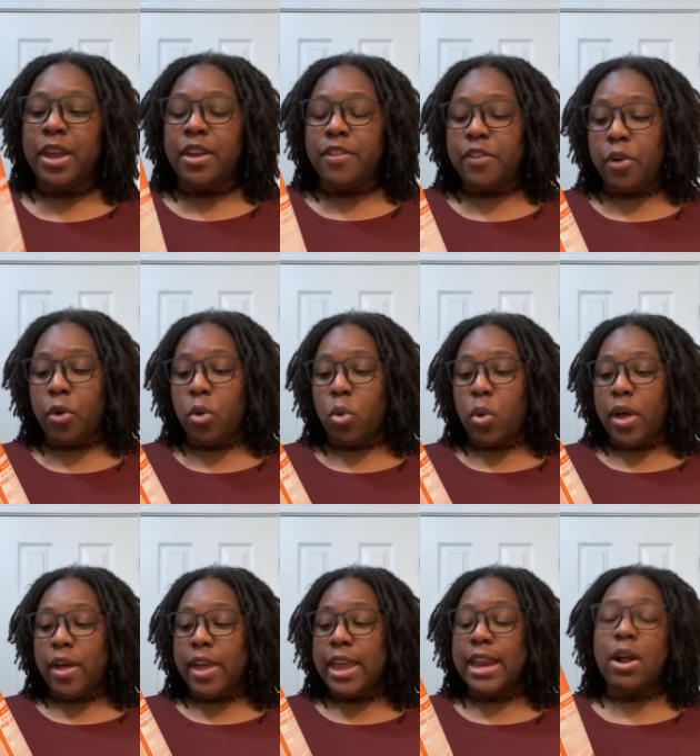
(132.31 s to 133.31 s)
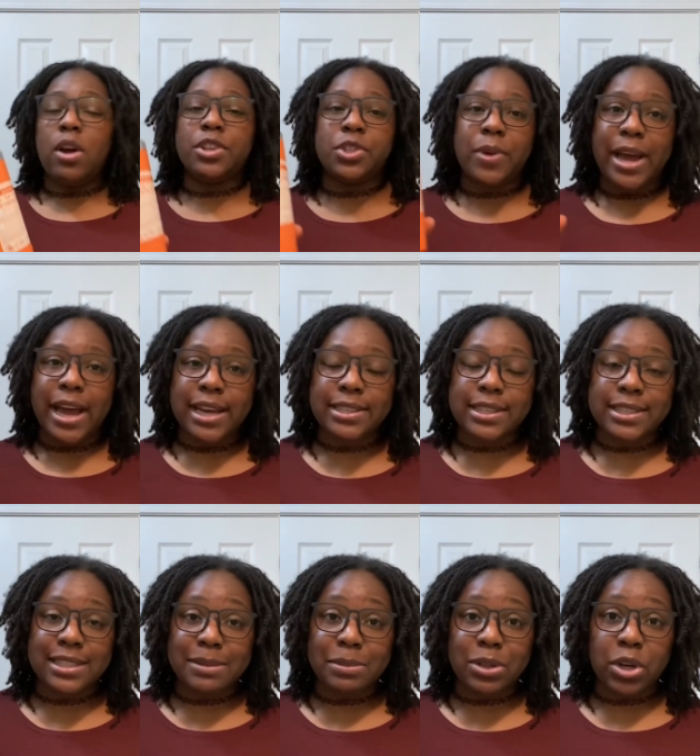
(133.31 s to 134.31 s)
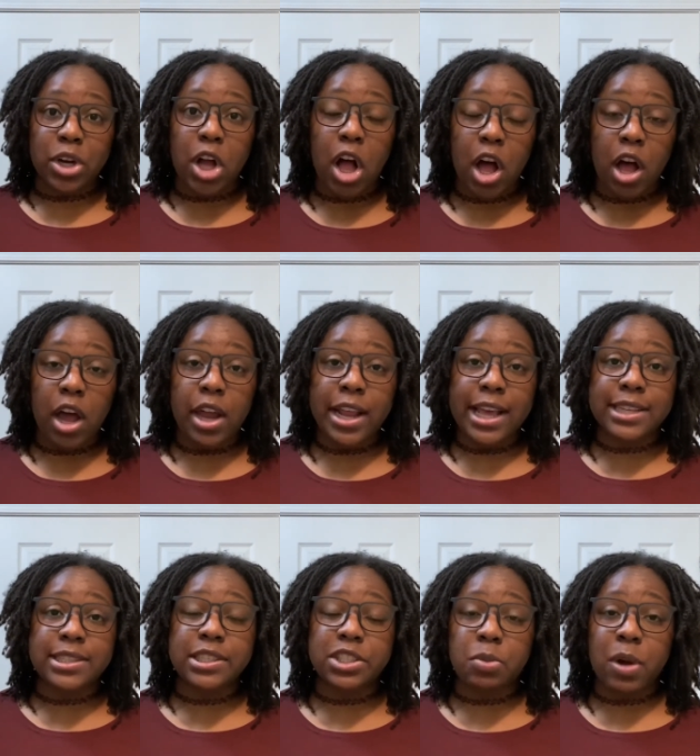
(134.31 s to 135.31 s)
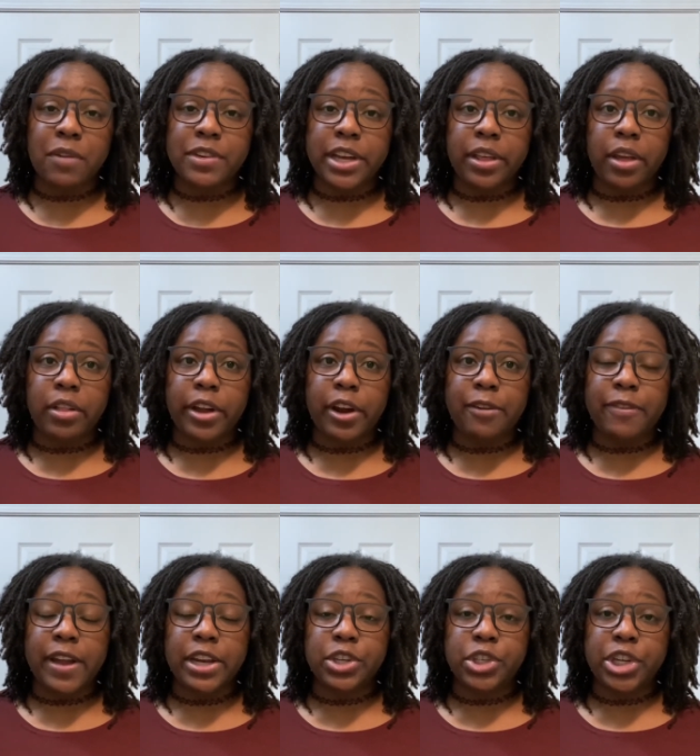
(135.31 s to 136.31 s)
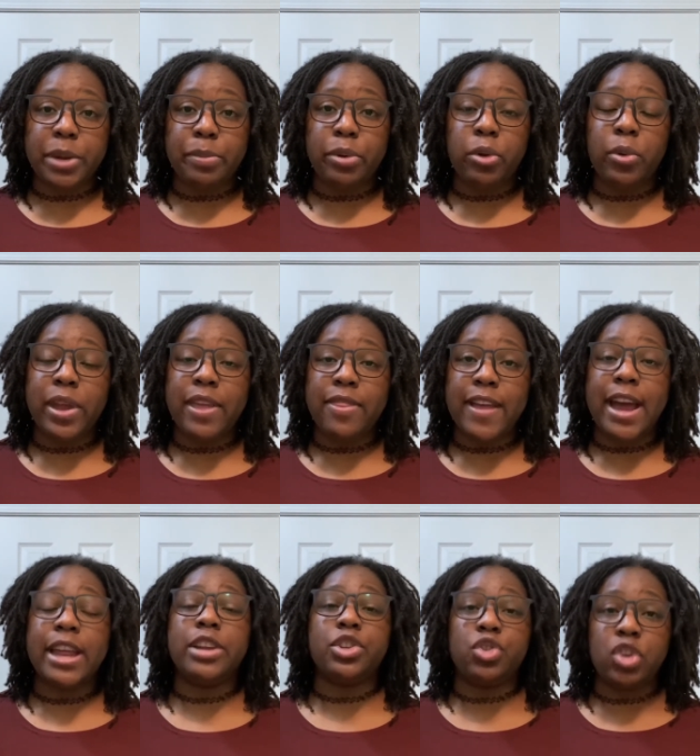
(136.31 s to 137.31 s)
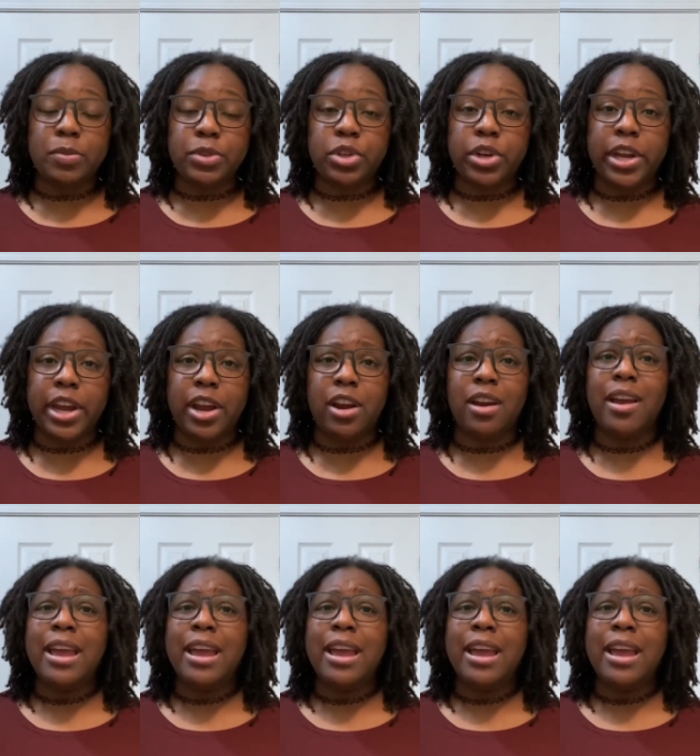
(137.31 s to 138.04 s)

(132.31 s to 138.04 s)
So it also has a similar con as the Suave Daily Clarifying Shampoo in that it strips your hair.